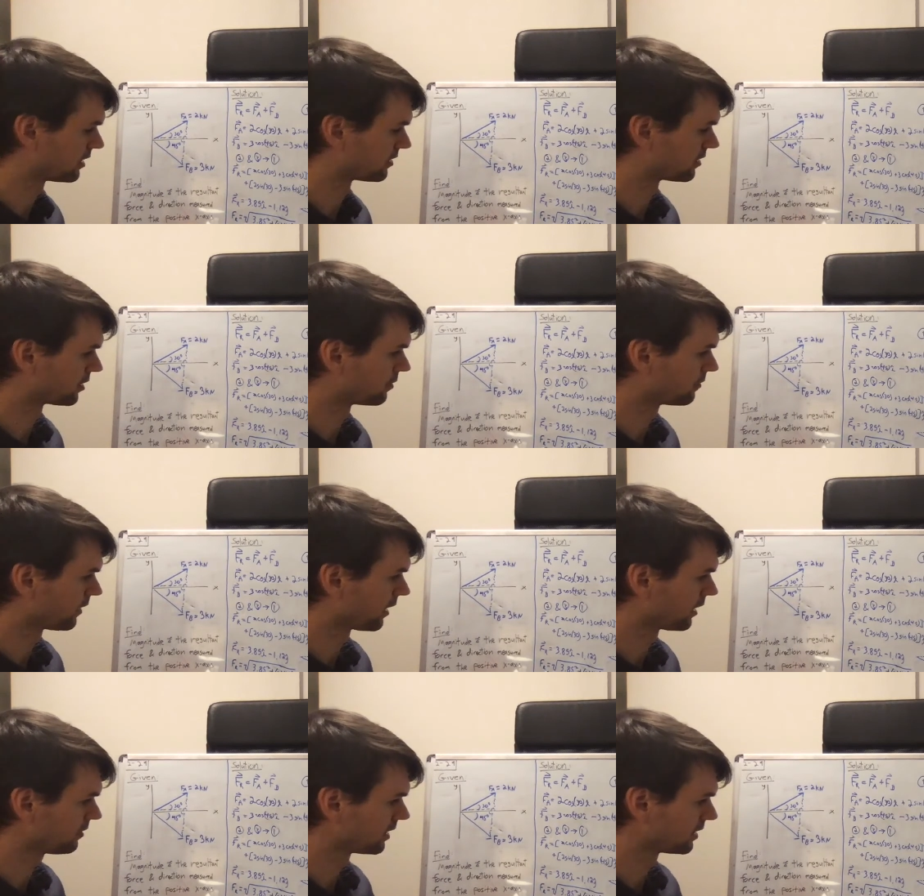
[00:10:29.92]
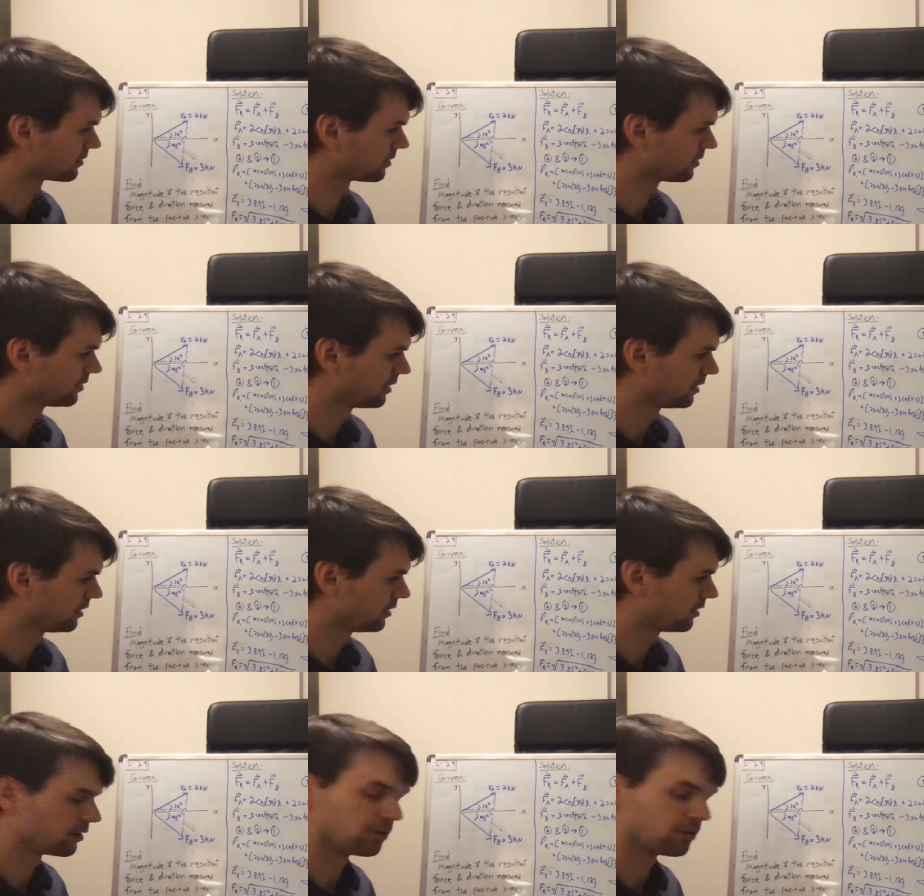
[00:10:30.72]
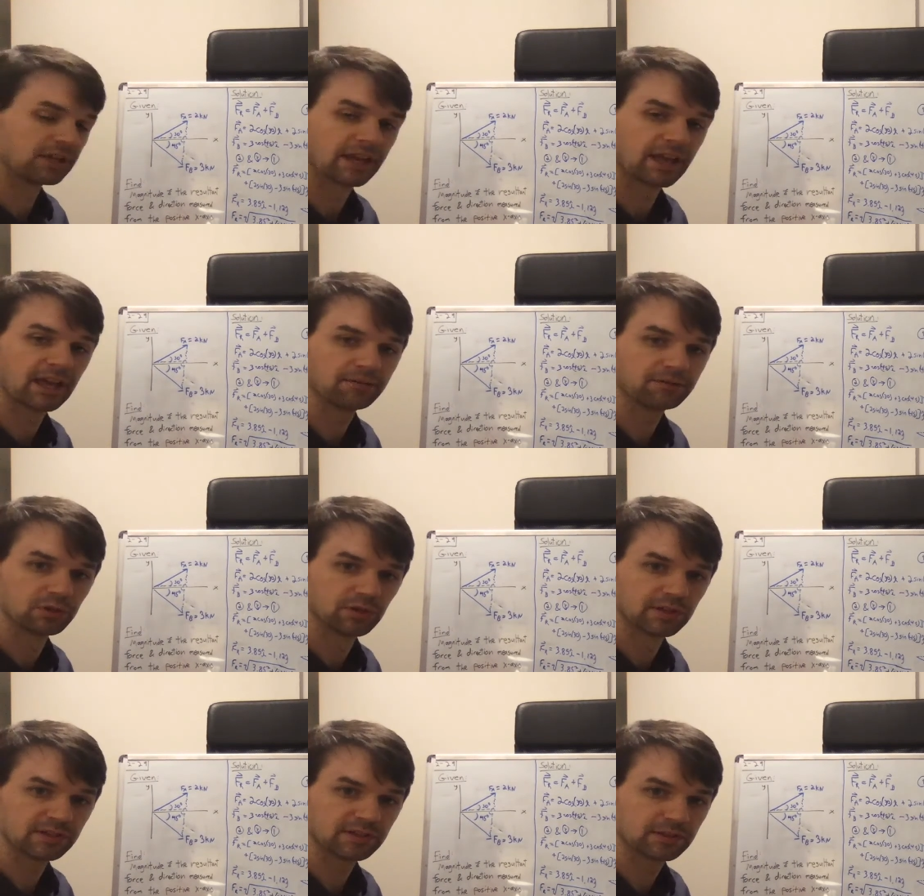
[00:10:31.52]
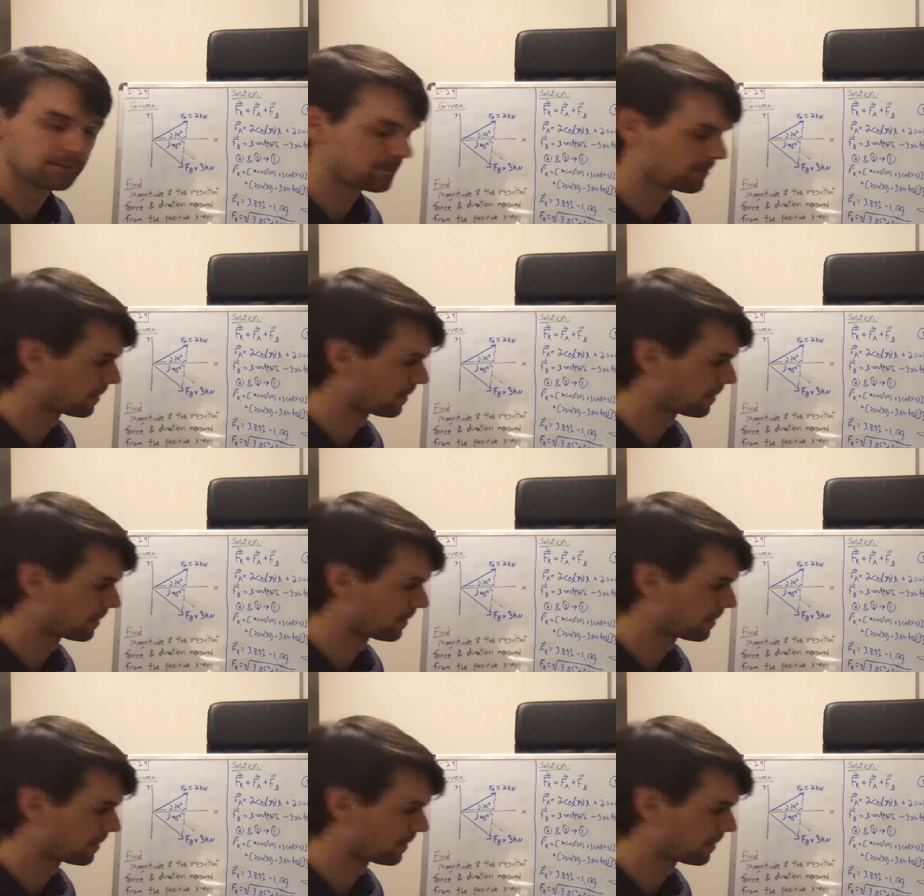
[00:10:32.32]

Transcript: is on your final answer, you need to have units